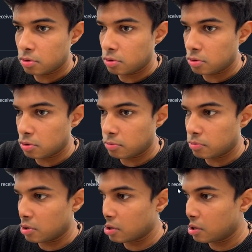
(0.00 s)
Yeah,
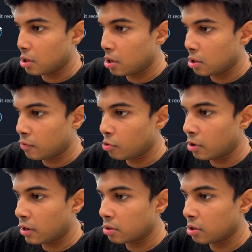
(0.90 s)
again we have to
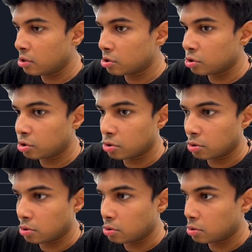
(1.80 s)
attach the integration.